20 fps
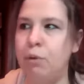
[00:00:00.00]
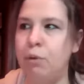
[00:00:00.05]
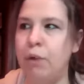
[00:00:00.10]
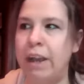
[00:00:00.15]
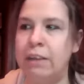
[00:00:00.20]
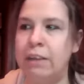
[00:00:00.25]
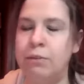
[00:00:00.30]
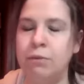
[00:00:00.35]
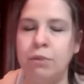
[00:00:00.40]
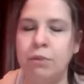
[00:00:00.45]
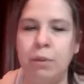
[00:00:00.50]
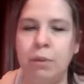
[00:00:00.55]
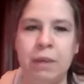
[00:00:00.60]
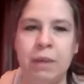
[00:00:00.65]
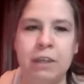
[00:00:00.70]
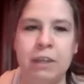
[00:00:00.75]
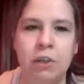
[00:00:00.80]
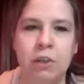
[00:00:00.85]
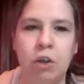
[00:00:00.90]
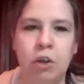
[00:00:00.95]
Press through the
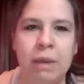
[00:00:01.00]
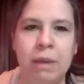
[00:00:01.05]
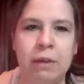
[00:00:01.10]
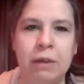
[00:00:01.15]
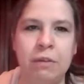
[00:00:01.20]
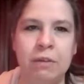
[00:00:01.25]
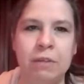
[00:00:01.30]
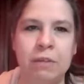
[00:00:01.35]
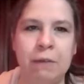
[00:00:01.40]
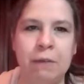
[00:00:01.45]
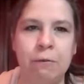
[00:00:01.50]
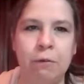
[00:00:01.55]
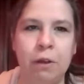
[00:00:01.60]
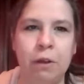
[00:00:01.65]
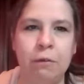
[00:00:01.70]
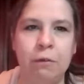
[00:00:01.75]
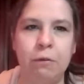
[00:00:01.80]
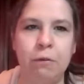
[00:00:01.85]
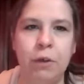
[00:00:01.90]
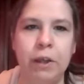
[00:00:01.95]
big toe mound of that
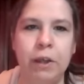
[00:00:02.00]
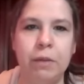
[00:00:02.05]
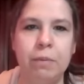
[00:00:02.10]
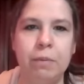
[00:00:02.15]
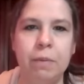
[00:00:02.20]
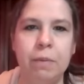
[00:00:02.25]
front foot.